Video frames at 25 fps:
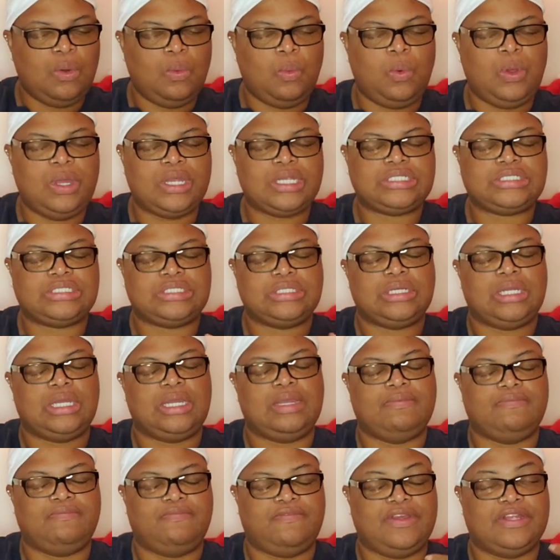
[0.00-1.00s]
which
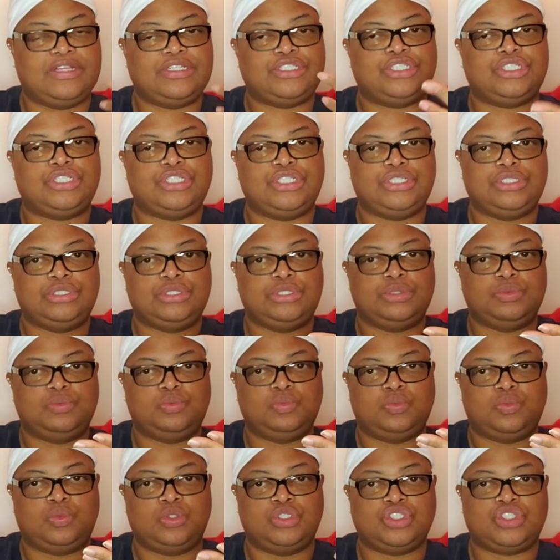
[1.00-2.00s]
eventually
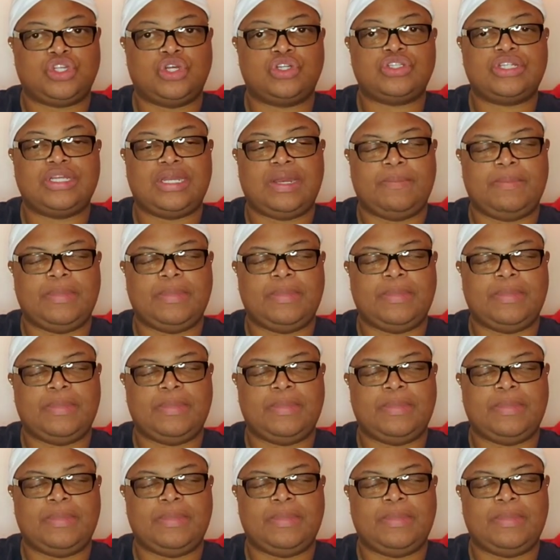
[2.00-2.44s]
resulted